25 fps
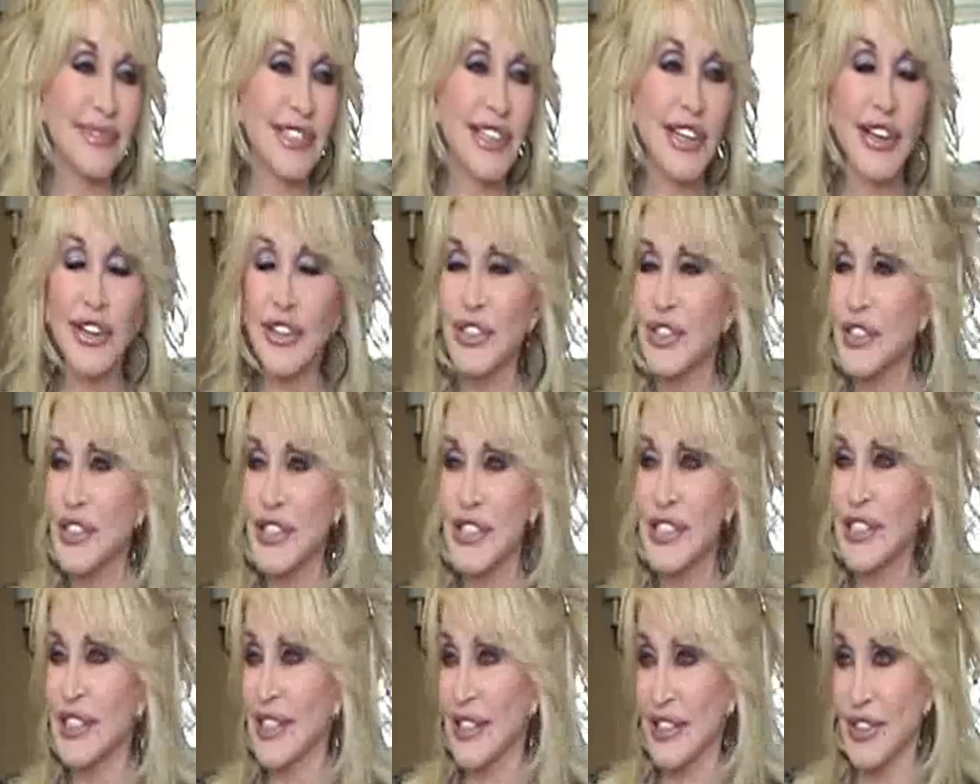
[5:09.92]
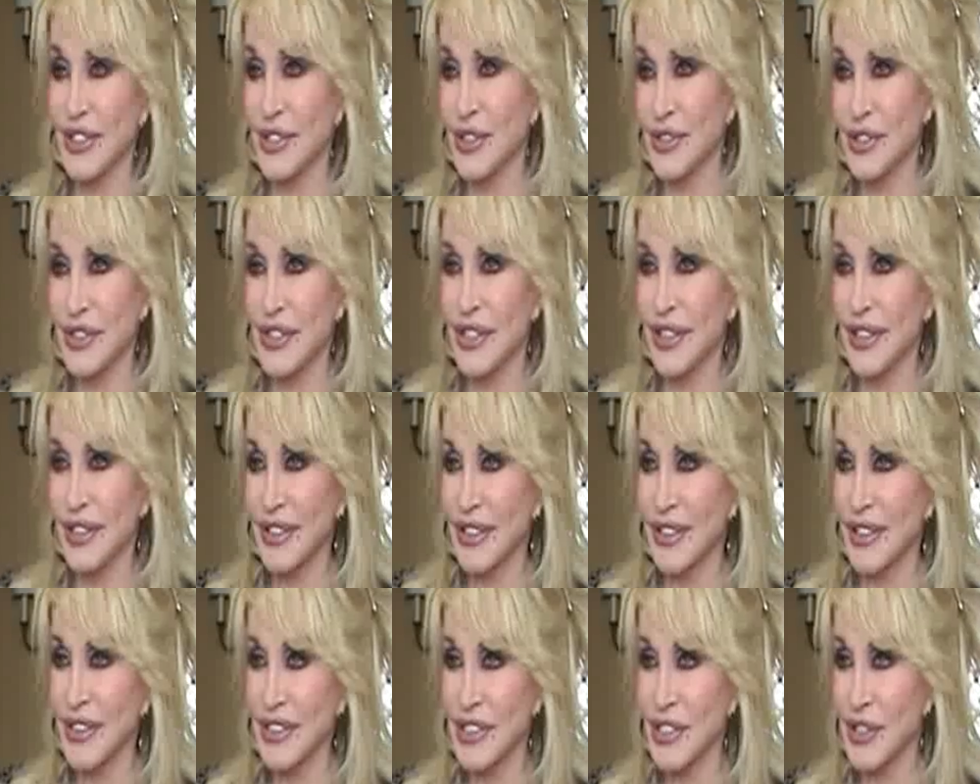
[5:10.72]
you know, you just get used to
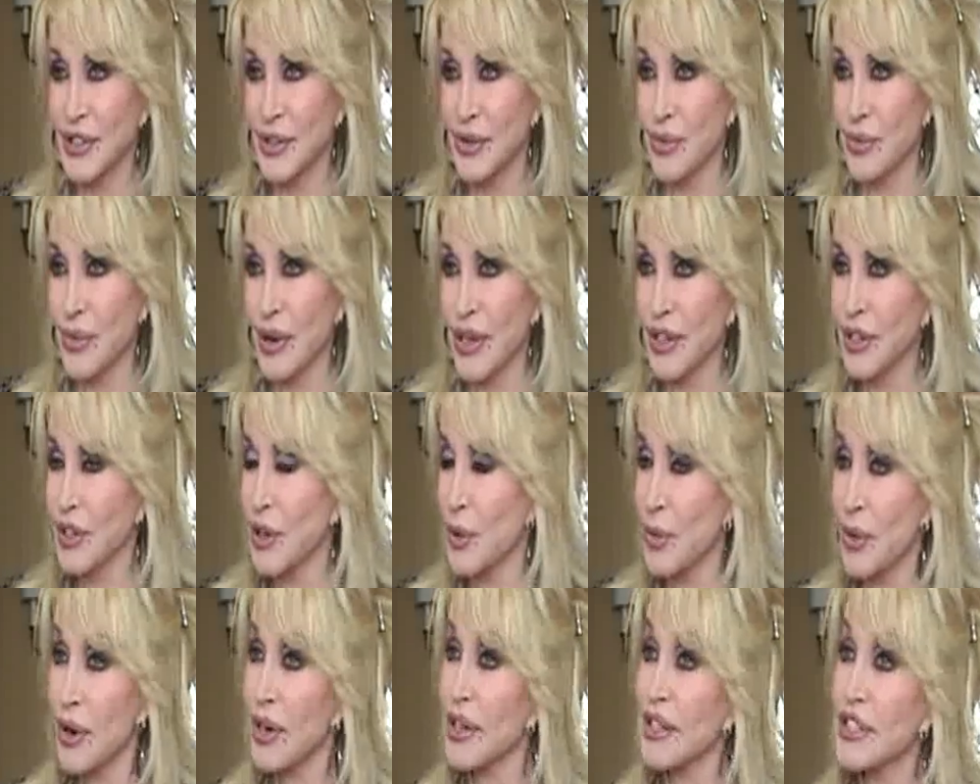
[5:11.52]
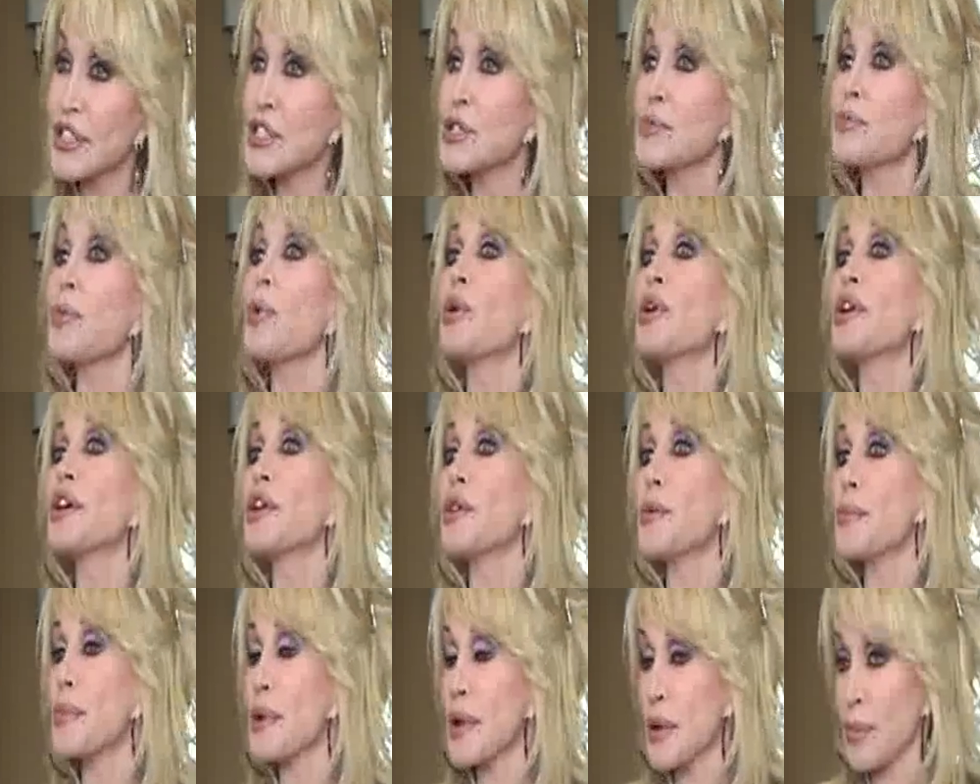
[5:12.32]
looking a certain way. You don't want to disappoint
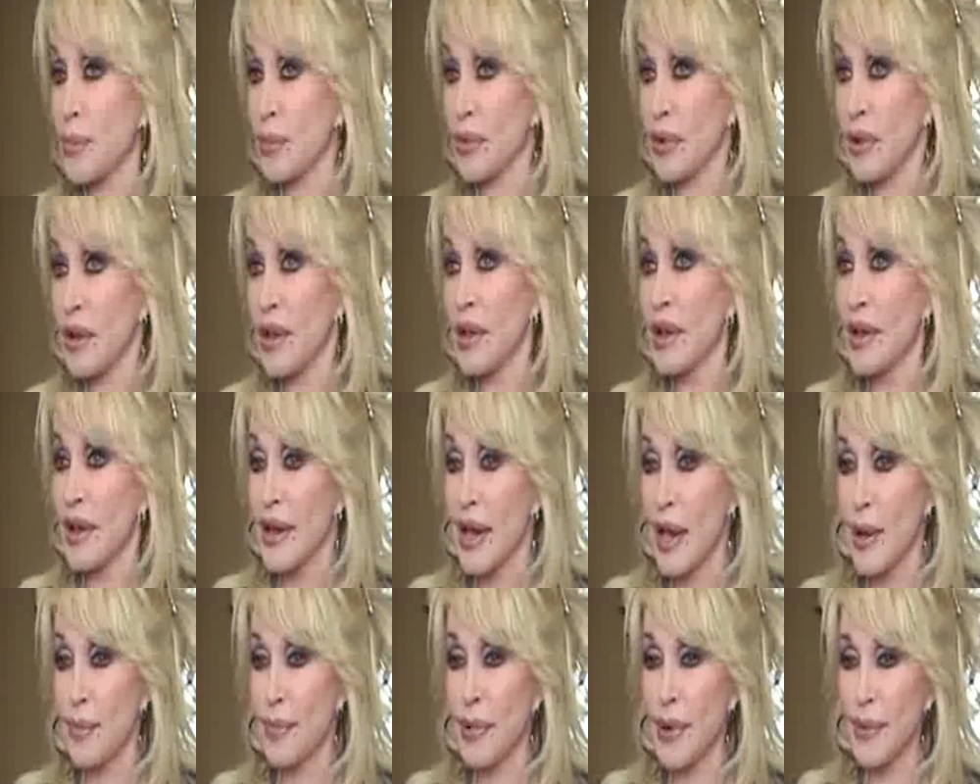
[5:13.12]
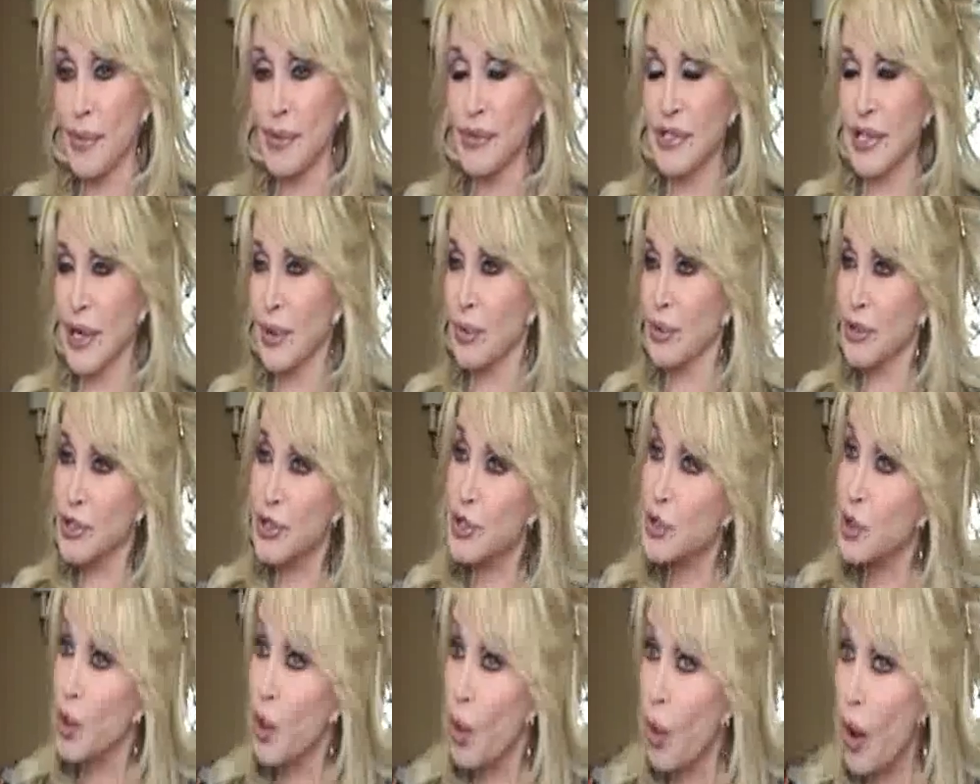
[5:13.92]
other people. And people say,
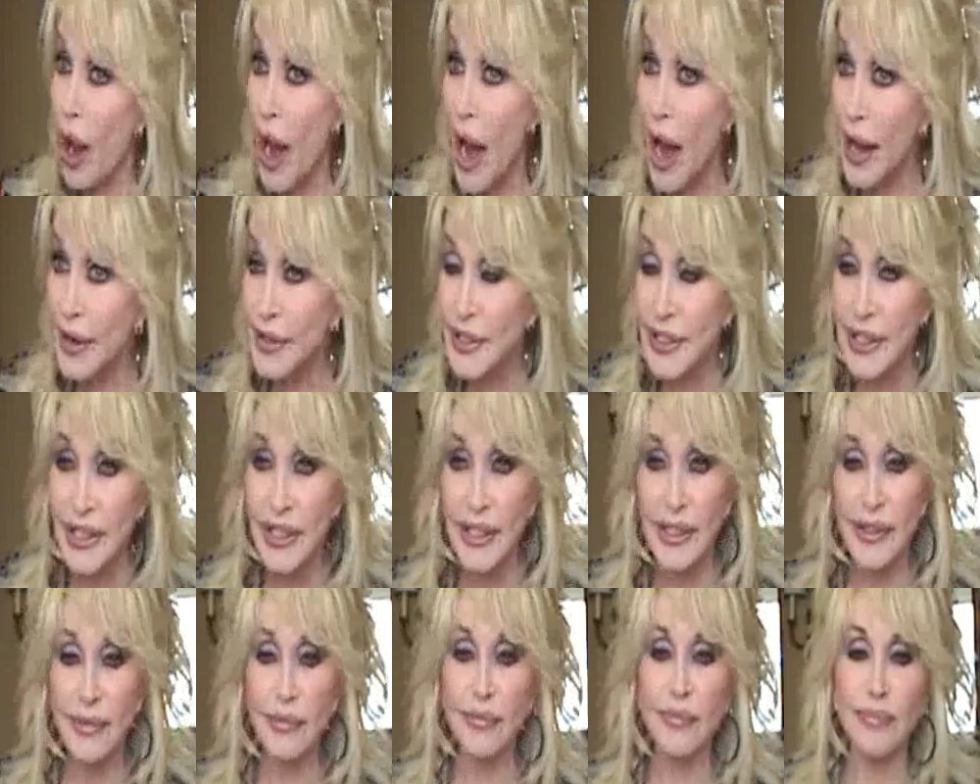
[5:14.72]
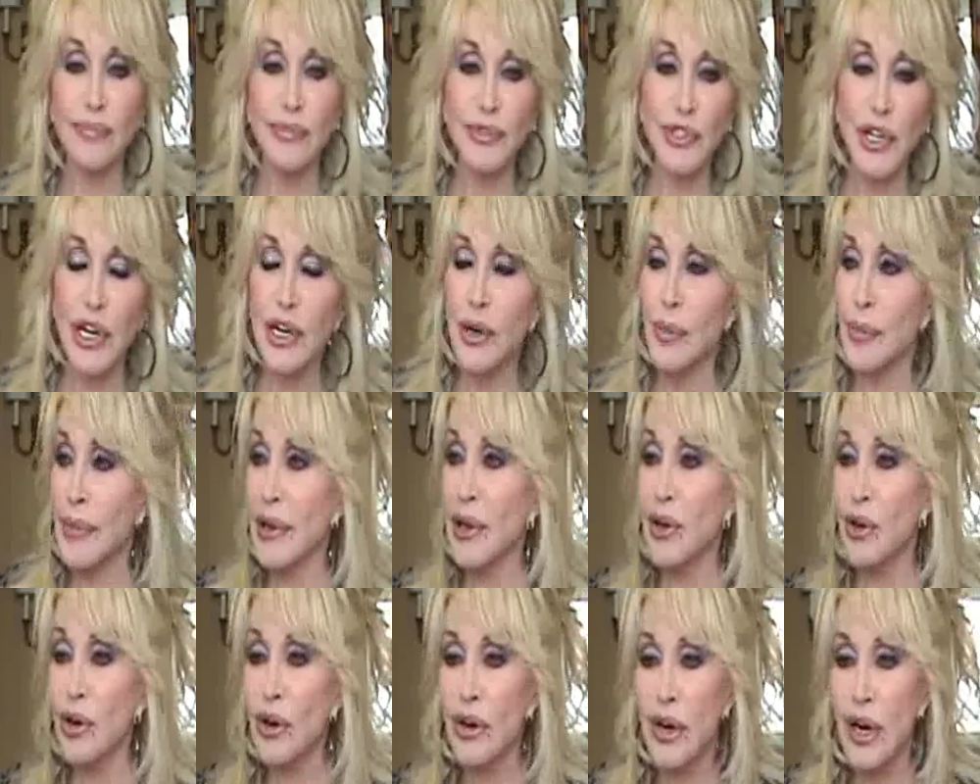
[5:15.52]
"Would you go out to get a jug of
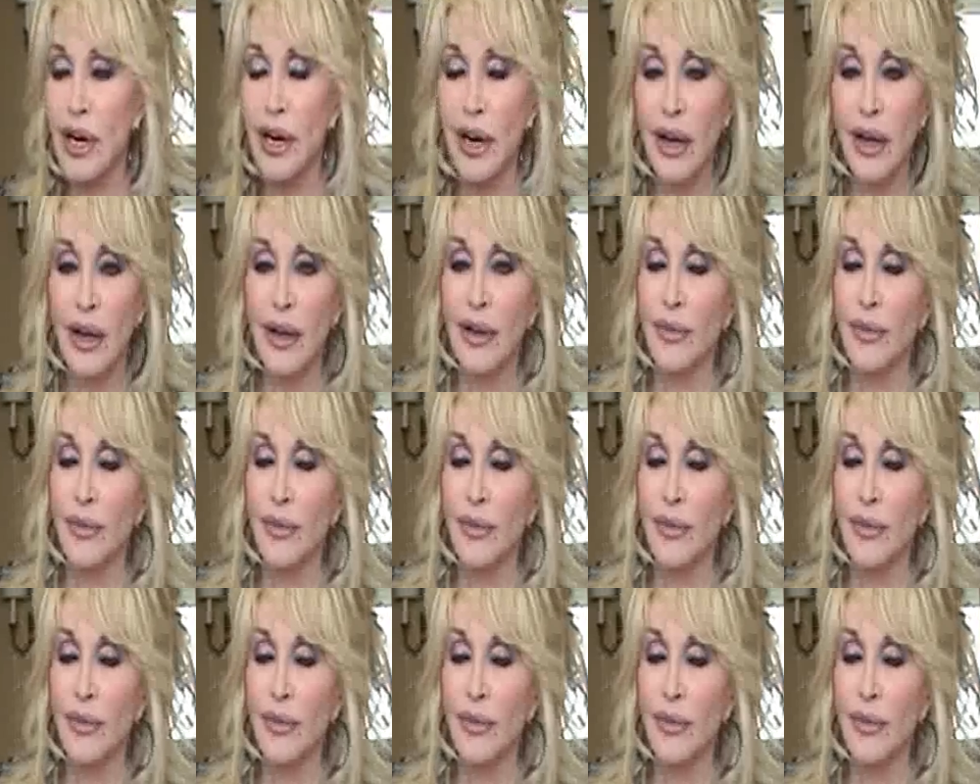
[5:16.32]
milk?